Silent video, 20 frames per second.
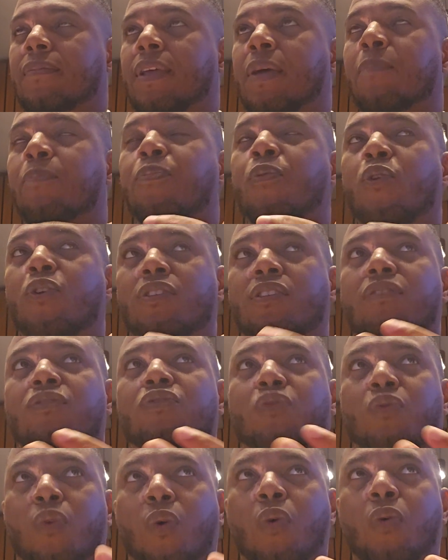
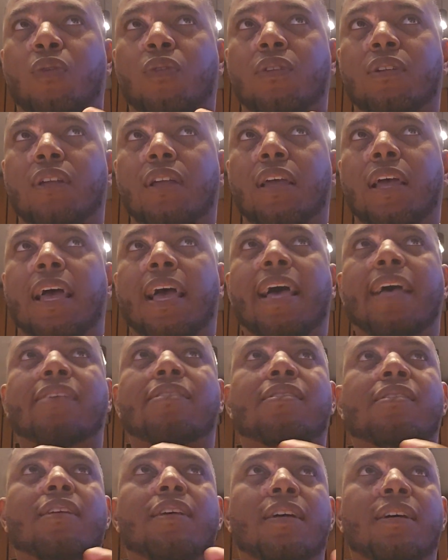important role
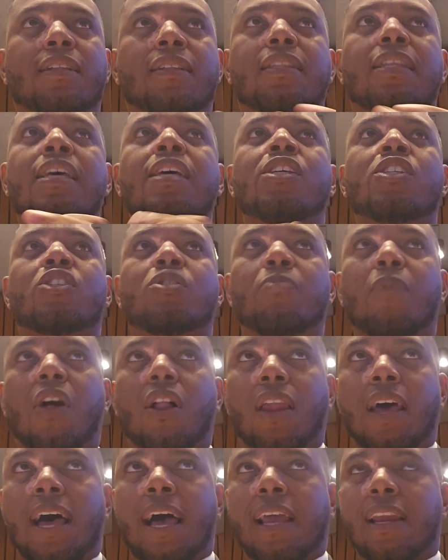as a
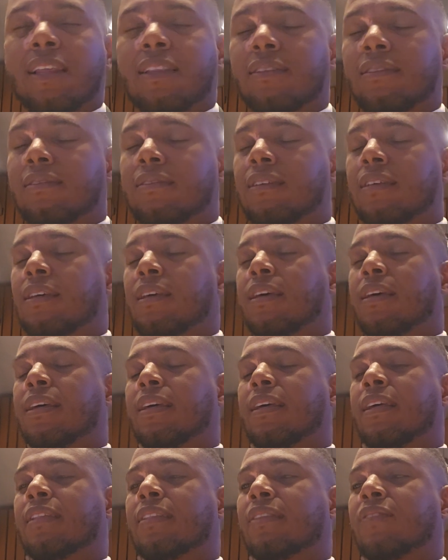small island
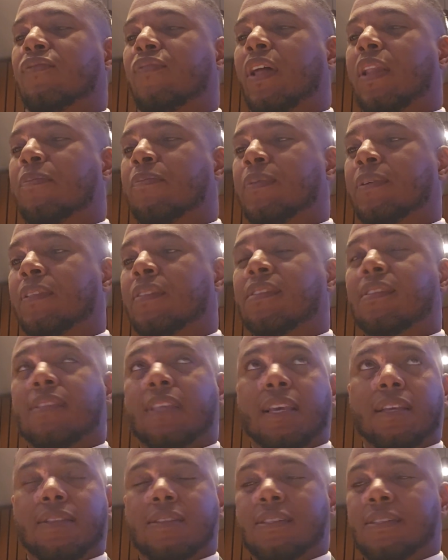in development
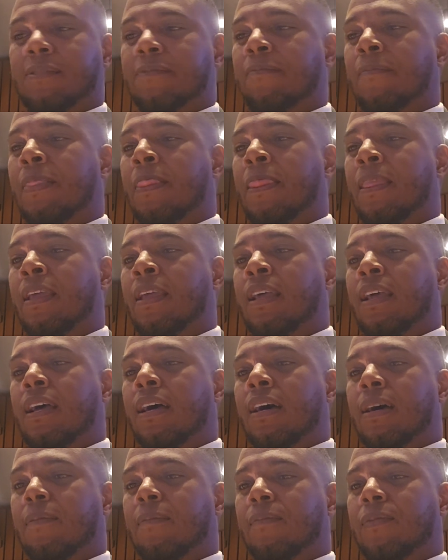states.
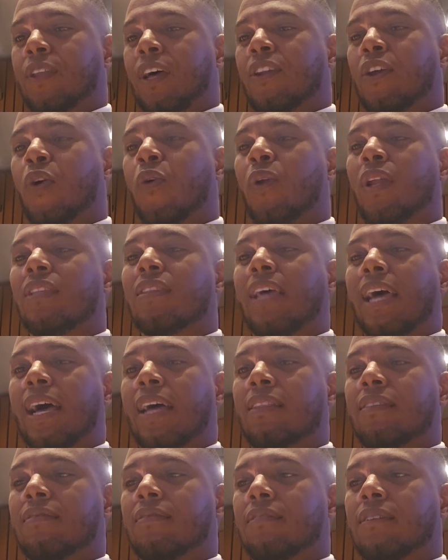Not only
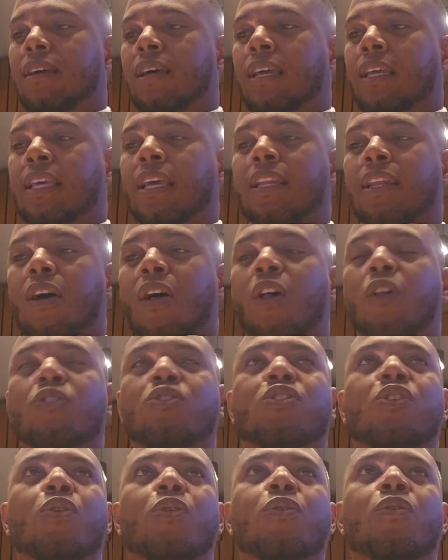that, I can
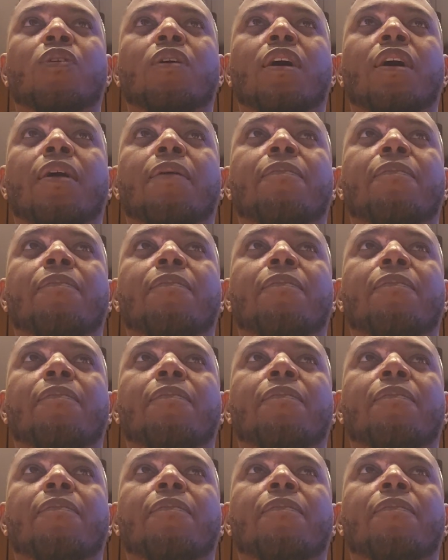also